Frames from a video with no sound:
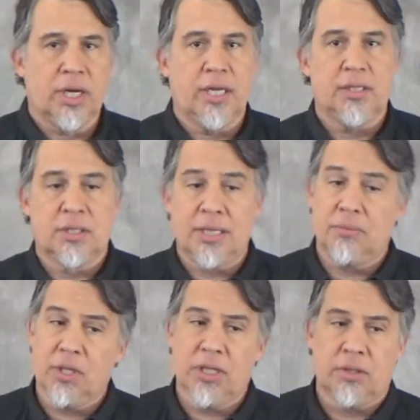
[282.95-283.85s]
hands, they
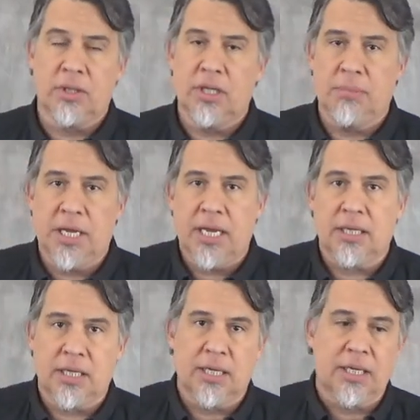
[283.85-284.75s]
really don't need to be
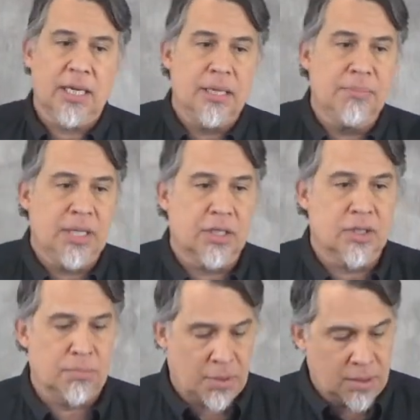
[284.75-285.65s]
handling a gun because
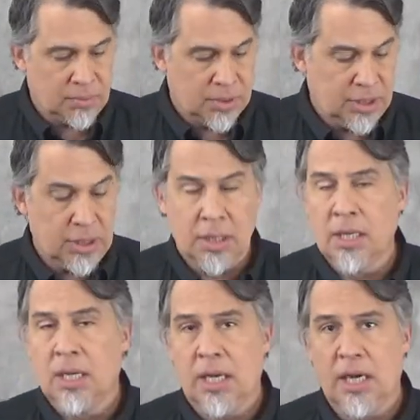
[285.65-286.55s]
they're probably
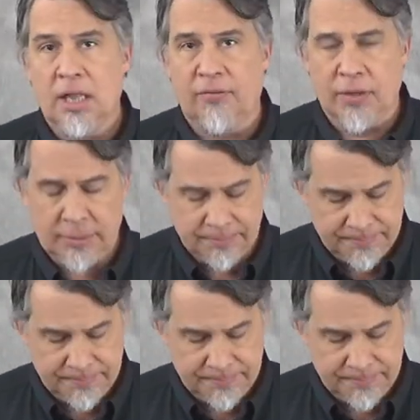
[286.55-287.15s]
an elephant.